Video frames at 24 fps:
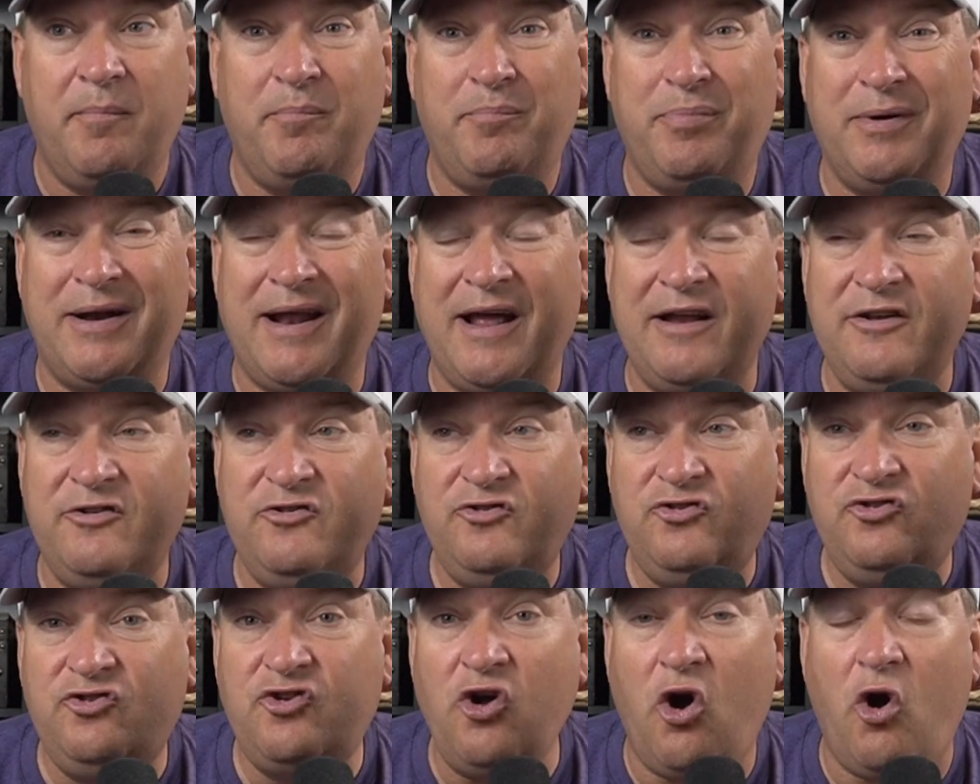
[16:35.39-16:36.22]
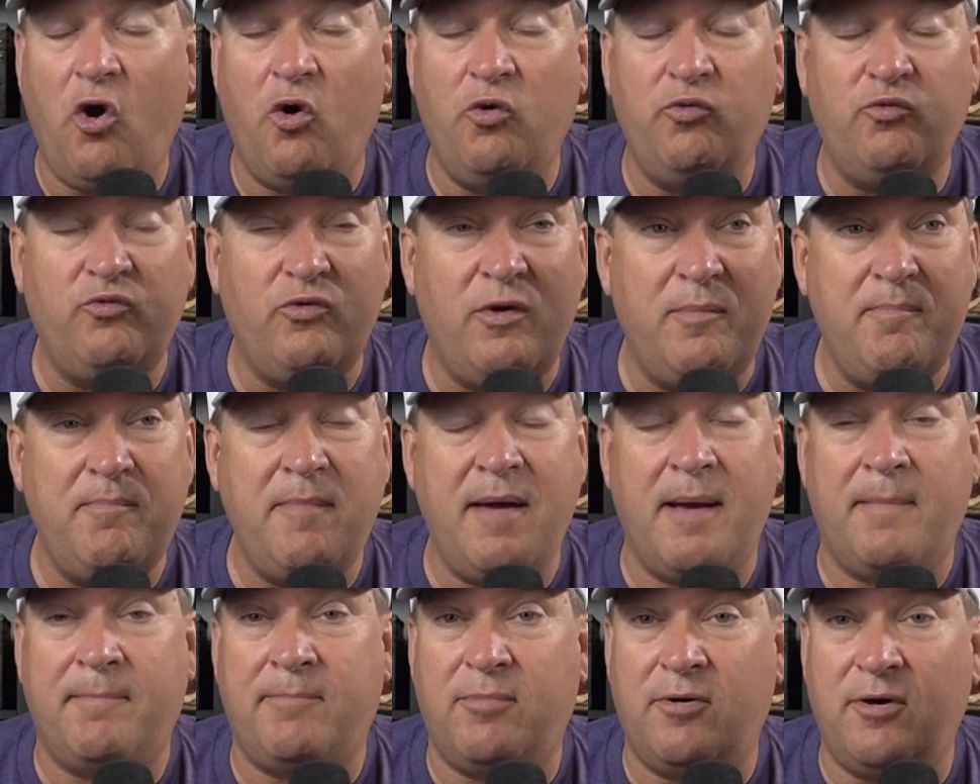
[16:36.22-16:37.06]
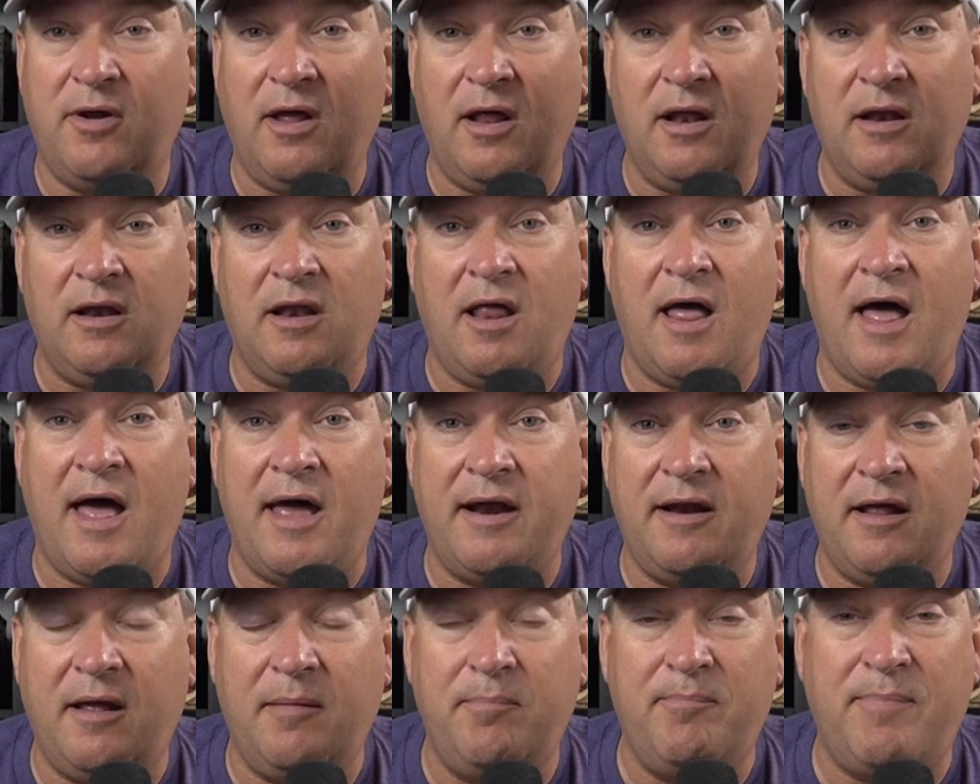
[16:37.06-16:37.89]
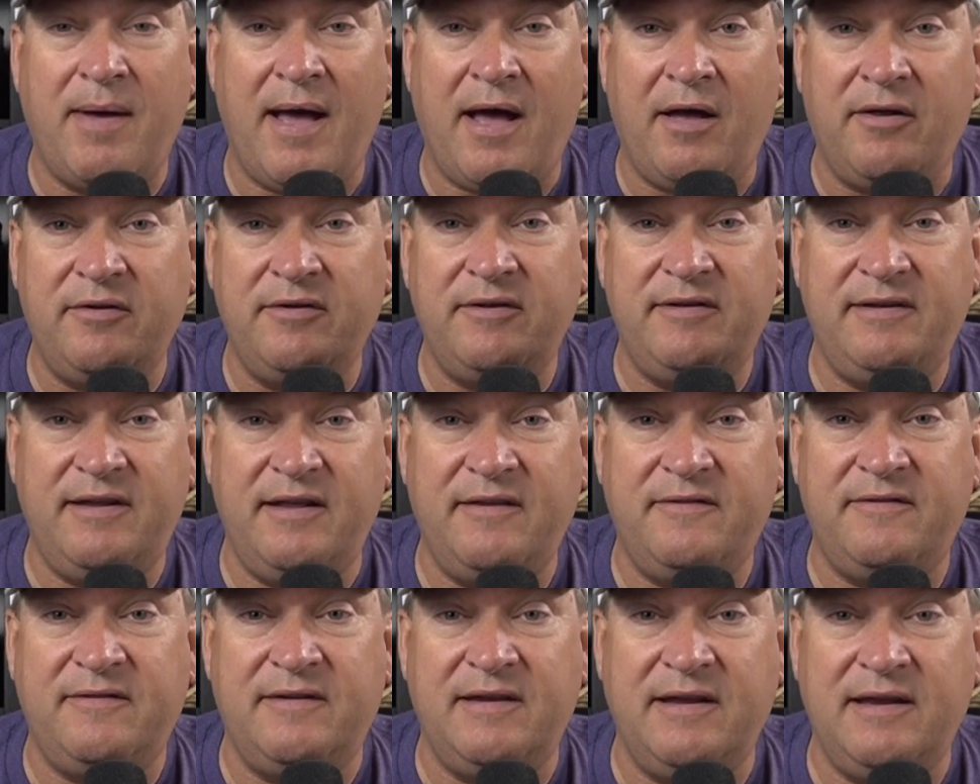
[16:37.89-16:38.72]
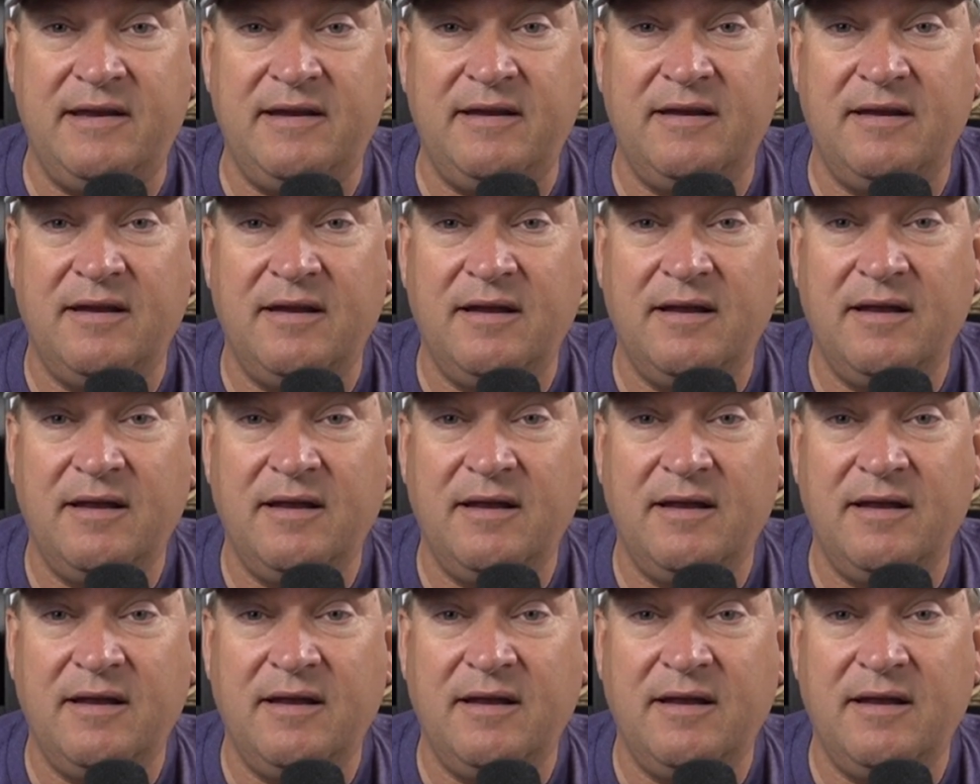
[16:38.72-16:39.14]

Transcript: but I don't remember a lot about Disney.